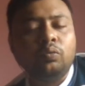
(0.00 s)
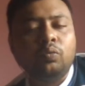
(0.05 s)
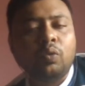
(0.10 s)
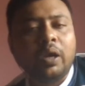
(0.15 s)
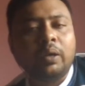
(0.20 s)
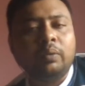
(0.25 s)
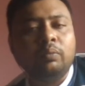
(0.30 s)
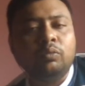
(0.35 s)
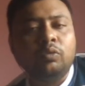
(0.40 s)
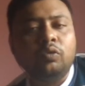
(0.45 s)

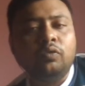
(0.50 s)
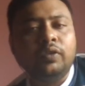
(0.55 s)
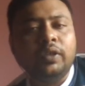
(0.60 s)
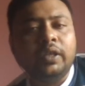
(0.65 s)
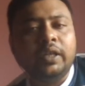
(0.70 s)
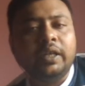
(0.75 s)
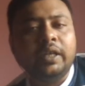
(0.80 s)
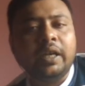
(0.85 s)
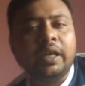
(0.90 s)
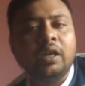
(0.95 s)
one move
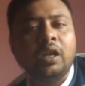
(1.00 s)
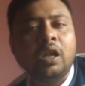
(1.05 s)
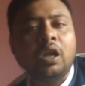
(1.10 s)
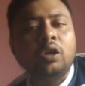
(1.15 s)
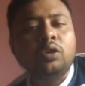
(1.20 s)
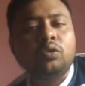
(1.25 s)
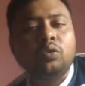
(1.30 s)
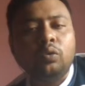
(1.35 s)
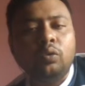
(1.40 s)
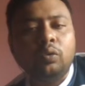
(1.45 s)
needed
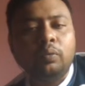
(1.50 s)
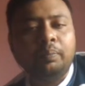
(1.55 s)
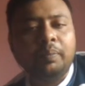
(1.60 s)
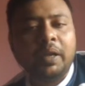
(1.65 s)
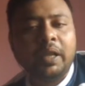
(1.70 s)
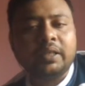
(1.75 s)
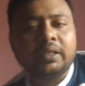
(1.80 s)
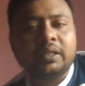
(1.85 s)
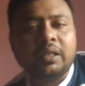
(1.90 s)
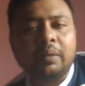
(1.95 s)
to
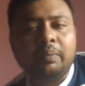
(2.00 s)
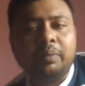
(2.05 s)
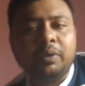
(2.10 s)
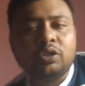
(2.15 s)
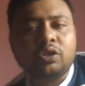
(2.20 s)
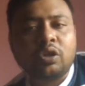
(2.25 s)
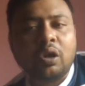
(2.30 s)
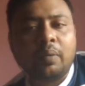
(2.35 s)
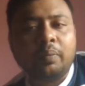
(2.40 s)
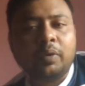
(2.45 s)
place the
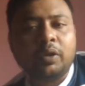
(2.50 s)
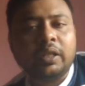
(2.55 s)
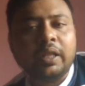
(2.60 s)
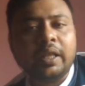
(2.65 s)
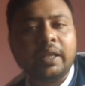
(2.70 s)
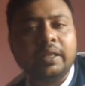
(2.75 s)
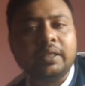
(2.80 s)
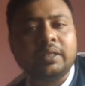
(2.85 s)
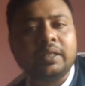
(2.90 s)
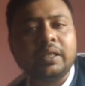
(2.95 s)
bishop on the
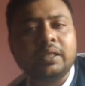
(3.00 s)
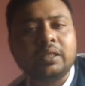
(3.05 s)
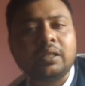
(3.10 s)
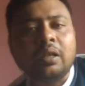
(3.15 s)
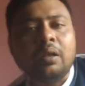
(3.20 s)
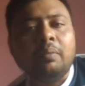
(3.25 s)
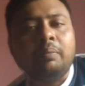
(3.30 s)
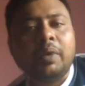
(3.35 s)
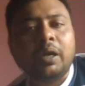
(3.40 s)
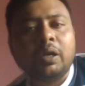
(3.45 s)
e6.
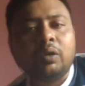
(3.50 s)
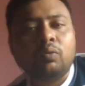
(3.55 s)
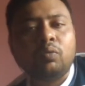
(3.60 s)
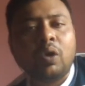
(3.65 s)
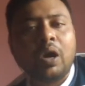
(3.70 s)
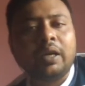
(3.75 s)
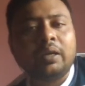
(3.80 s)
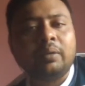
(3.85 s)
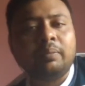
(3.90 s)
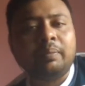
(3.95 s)
But
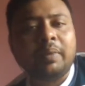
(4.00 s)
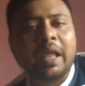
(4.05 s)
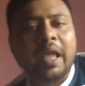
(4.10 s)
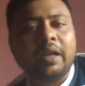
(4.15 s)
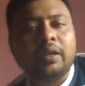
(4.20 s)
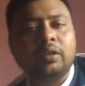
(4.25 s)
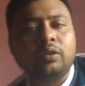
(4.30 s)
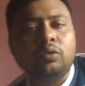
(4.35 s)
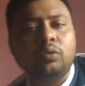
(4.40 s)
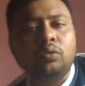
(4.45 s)
what
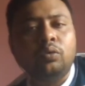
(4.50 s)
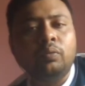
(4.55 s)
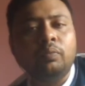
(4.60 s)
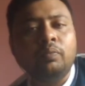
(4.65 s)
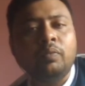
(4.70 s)
black do?